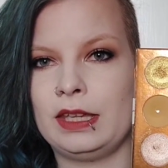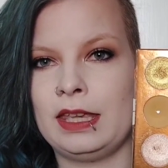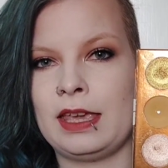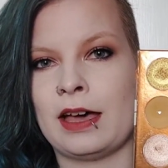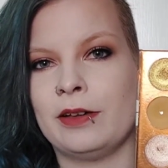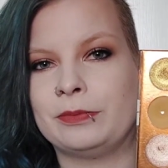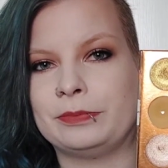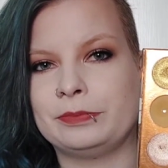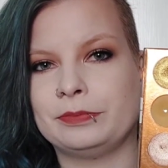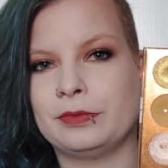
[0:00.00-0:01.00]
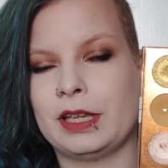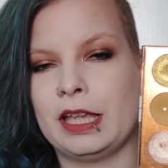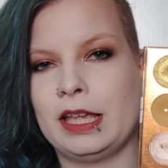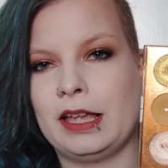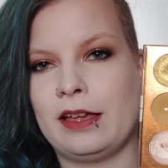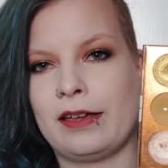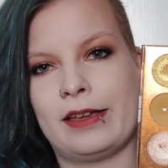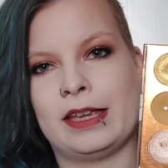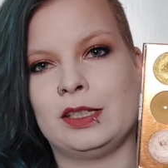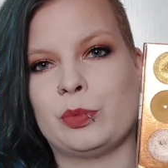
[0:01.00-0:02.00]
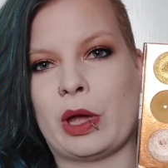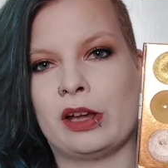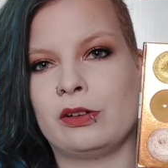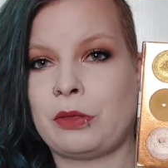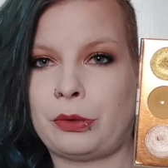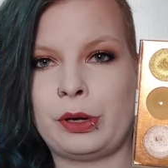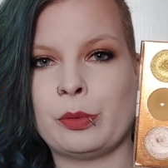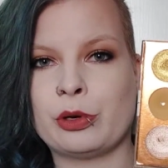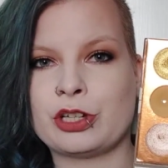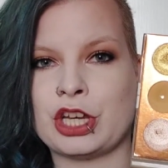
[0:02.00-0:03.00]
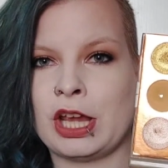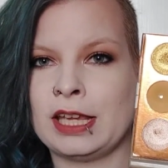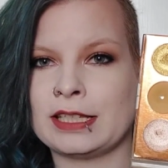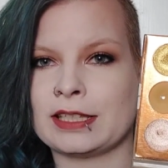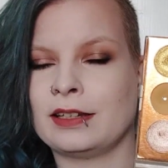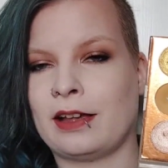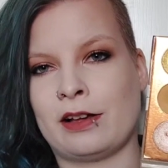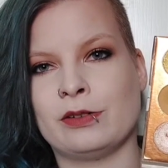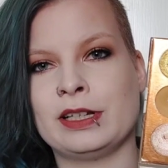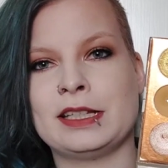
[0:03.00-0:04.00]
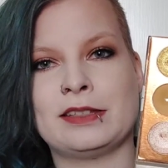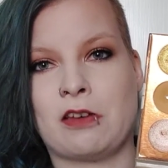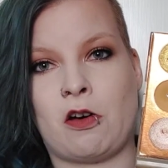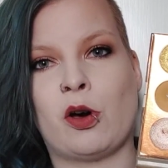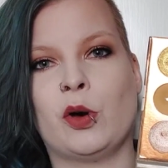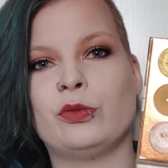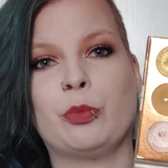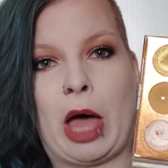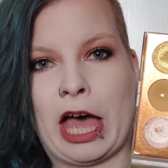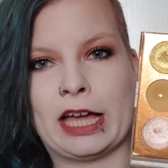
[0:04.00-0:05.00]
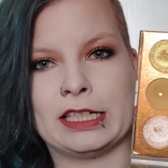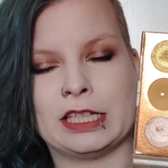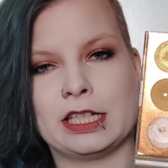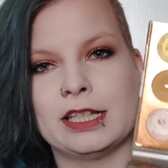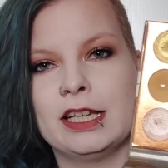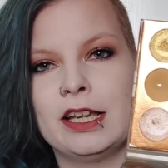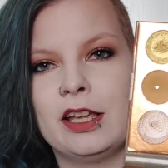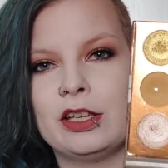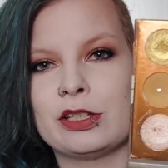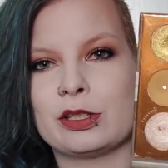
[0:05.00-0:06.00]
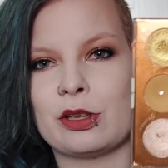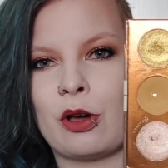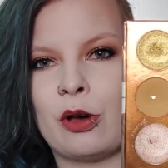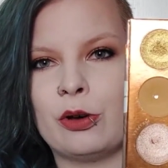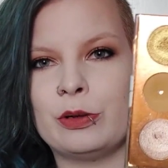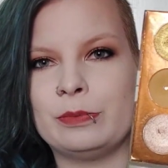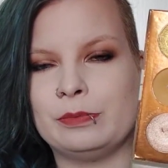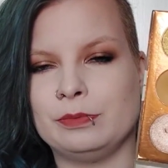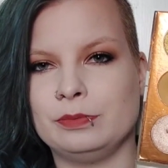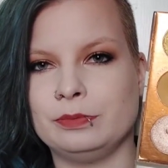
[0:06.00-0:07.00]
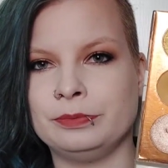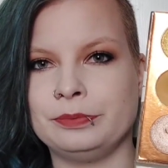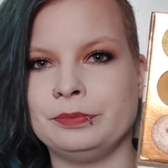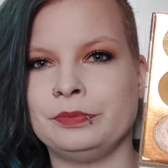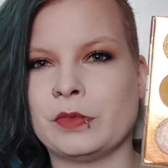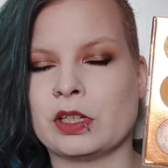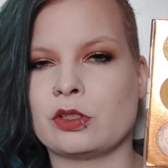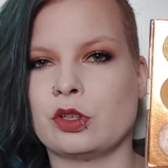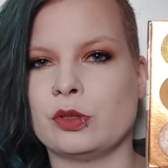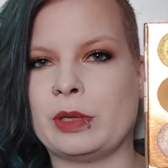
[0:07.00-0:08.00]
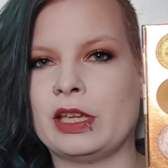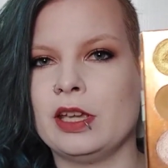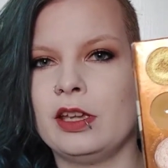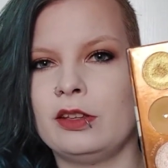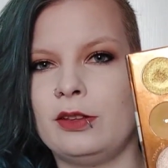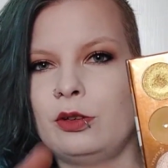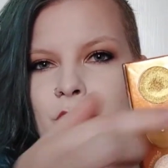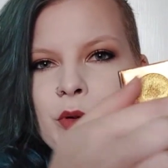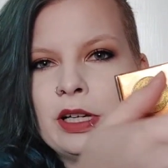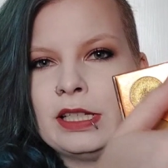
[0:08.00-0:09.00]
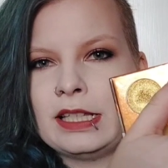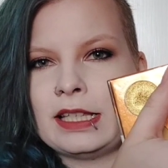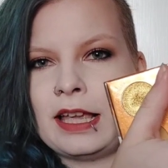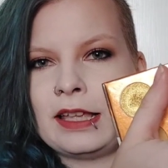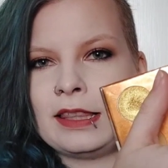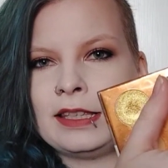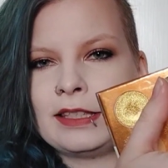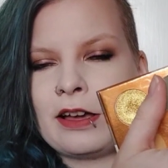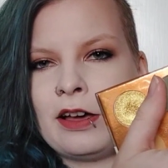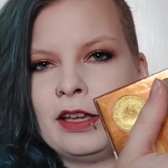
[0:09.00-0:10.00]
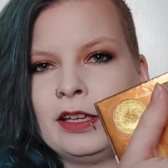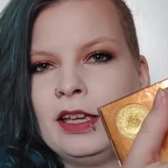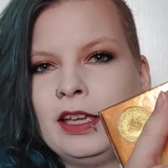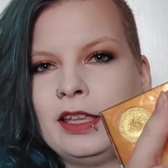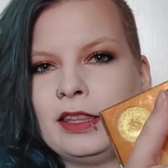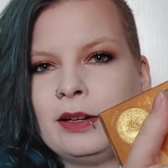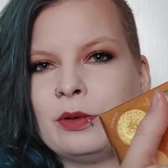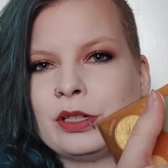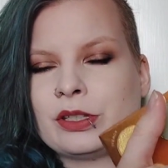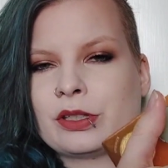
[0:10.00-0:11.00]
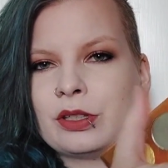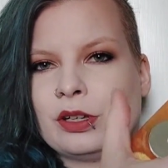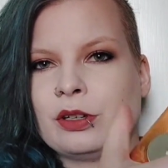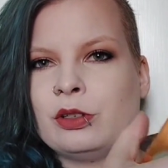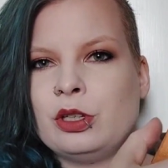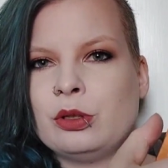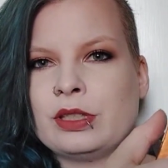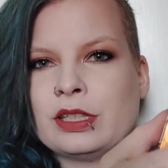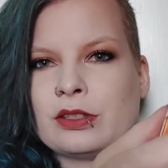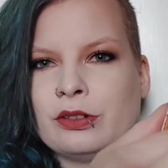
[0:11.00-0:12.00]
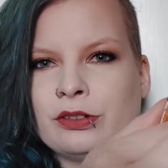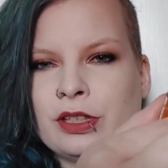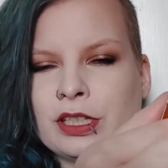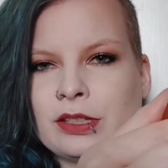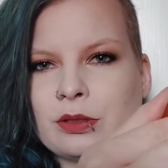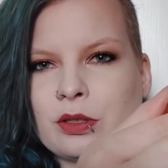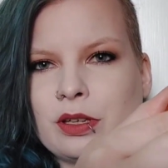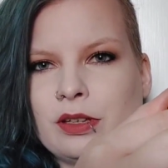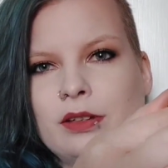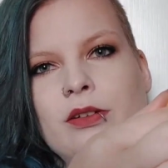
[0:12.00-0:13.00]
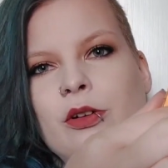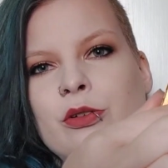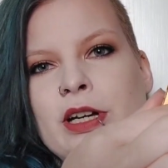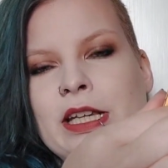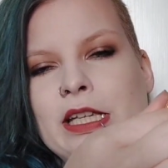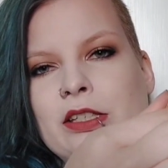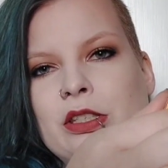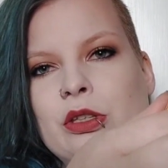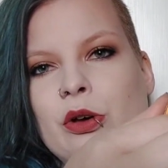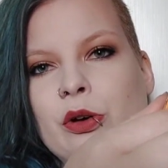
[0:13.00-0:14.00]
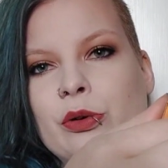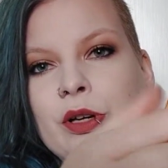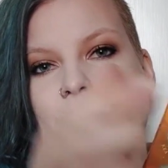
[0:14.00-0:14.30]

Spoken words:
yeah, I hit pan on 3 more shades and now it is half panned. So, excuse me, the new ones, this guy, there was good uses on this already, so